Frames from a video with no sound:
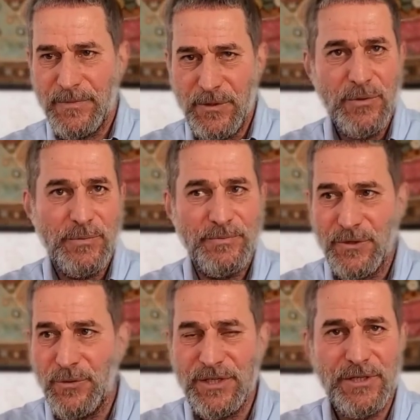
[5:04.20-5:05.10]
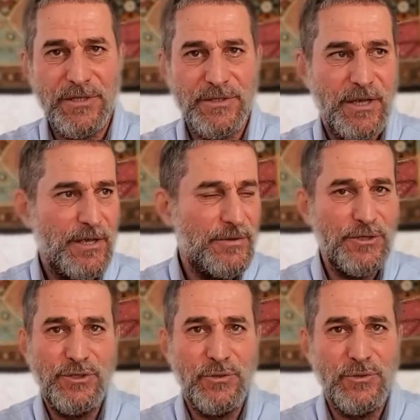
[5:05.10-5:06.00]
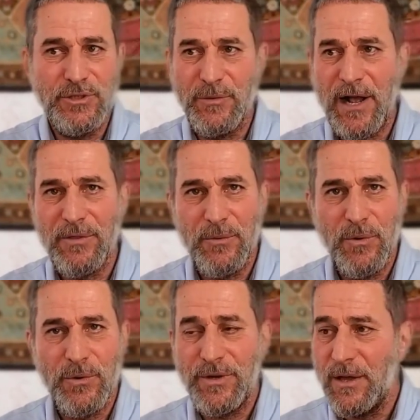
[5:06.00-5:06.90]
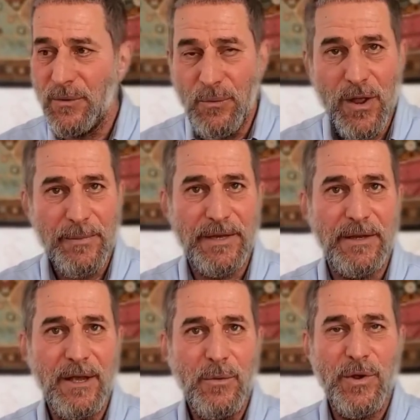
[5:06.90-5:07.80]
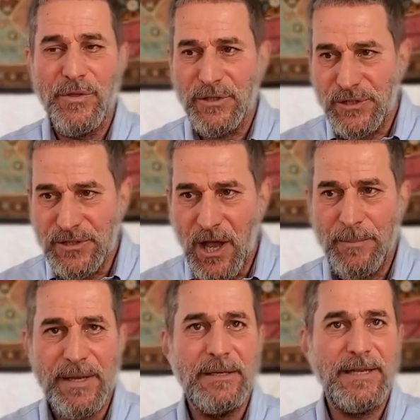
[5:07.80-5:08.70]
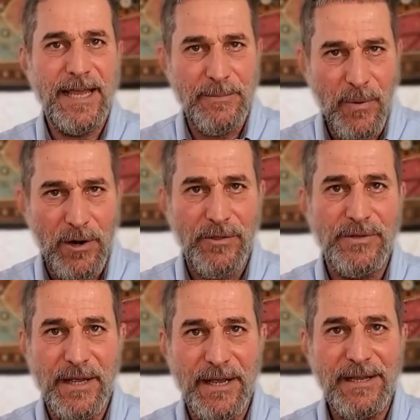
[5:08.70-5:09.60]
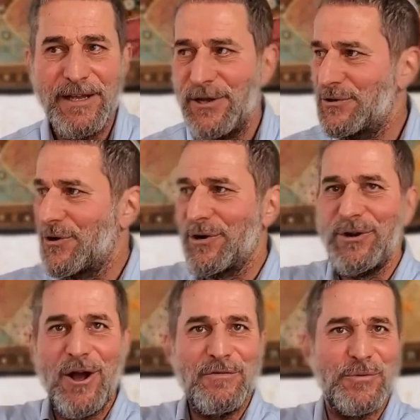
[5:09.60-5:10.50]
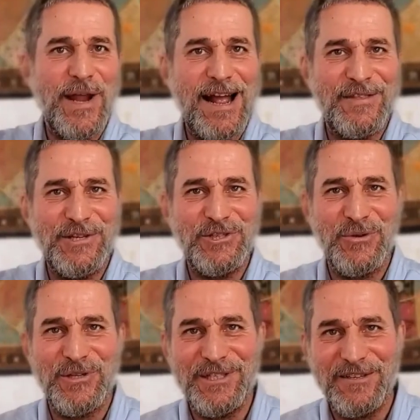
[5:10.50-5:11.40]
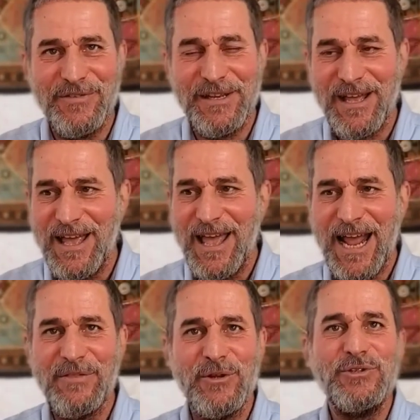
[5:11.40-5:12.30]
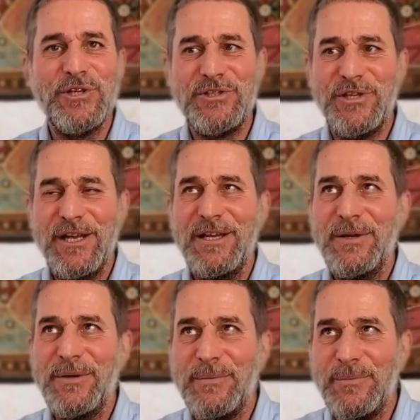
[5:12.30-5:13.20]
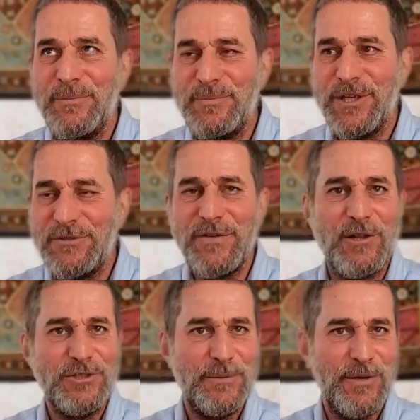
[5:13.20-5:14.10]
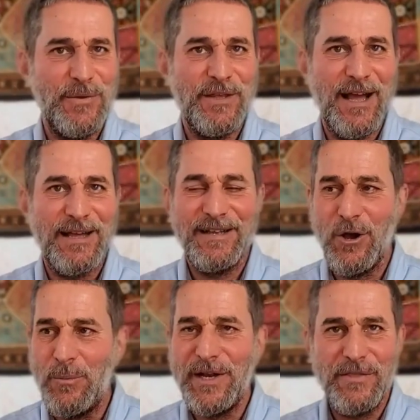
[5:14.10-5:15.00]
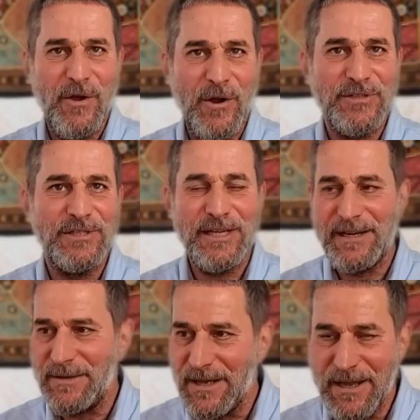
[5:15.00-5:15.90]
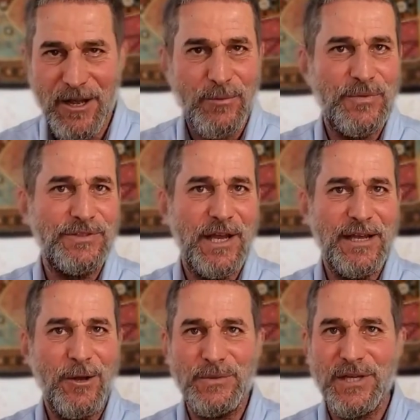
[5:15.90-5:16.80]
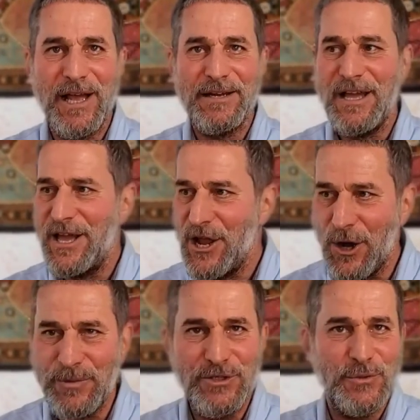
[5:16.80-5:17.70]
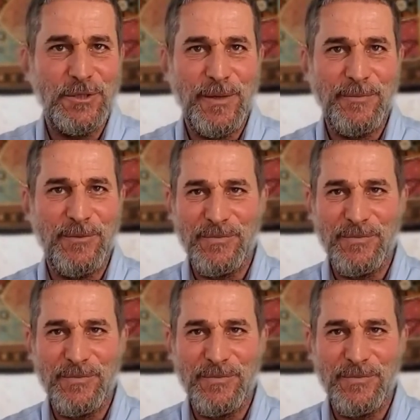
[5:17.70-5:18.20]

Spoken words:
you, the Christians, the Jews around the world, women, when they're stopping, taking part of their day, turning off the reality show on TV, and they're just fellowshipping with God, opening their hearts and saying, help Zion, help the Jewish people,